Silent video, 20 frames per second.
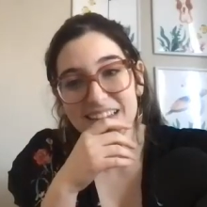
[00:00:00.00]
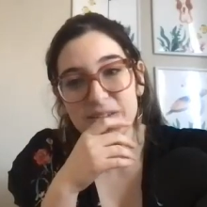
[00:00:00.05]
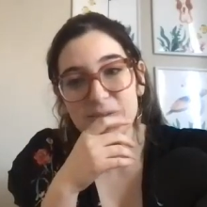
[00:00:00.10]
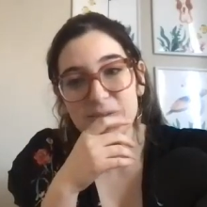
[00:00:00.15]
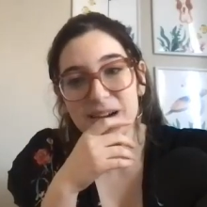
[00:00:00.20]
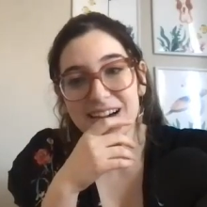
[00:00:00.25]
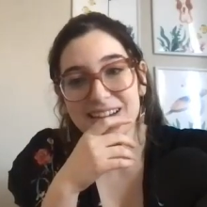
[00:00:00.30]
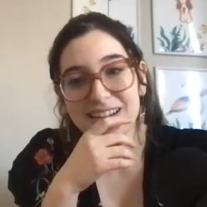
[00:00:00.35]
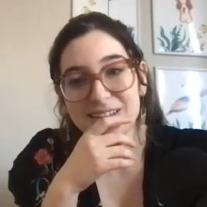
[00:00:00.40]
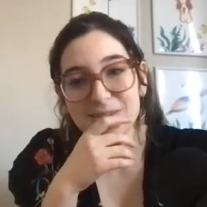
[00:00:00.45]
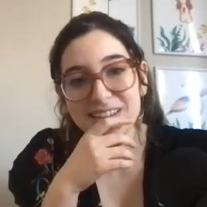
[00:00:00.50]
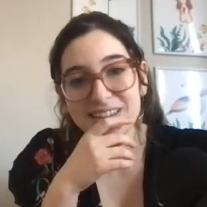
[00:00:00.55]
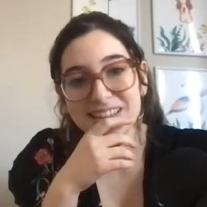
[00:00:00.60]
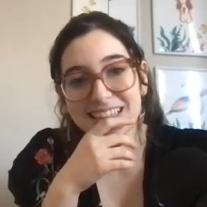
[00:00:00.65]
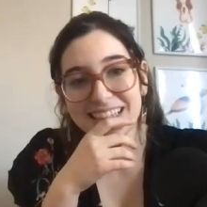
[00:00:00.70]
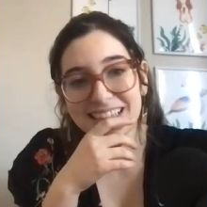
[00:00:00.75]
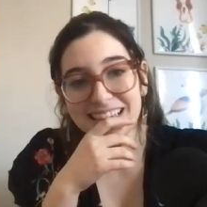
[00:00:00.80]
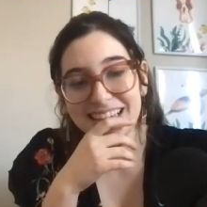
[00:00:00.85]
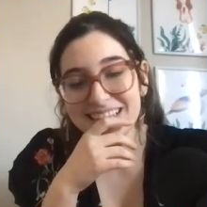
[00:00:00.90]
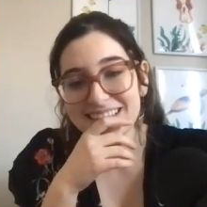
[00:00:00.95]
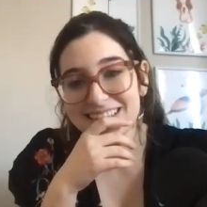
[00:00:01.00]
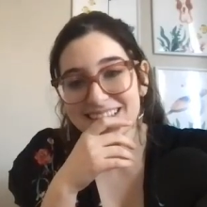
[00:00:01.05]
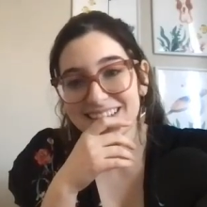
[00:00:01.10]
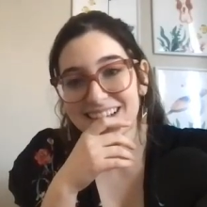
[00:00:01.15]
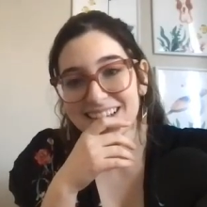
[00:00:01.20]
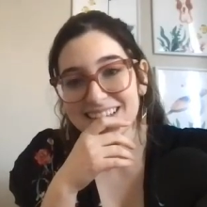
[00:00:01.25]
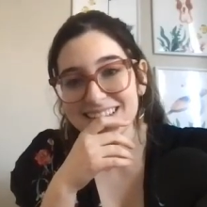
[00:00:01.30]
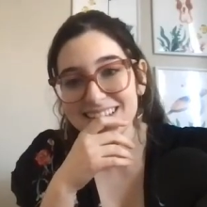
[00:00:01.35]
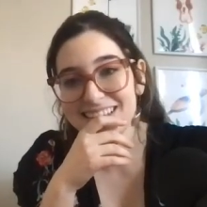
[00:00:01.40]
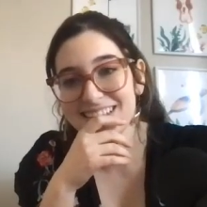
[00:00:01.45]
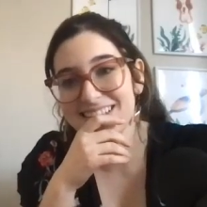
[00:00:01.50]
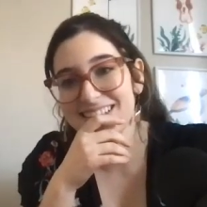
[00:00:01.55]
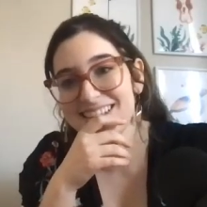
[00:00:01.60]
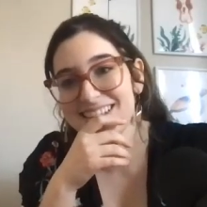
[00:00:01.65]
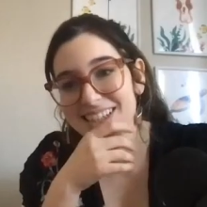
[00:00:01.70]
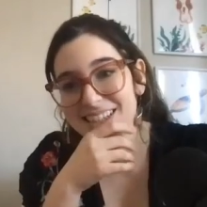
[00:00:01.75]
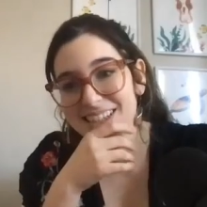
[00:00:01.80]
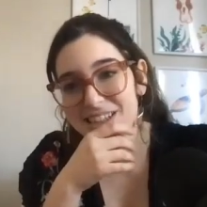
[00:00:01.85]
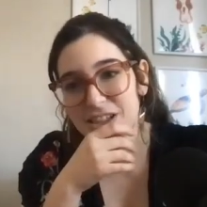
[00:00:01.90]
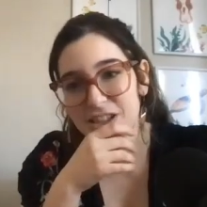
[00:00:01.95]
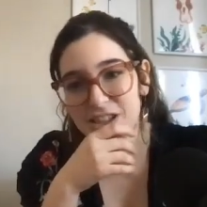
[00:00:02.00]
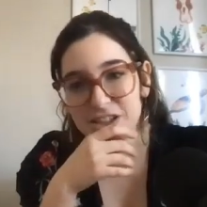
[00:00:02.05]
My husband like hates Alexa because he's like,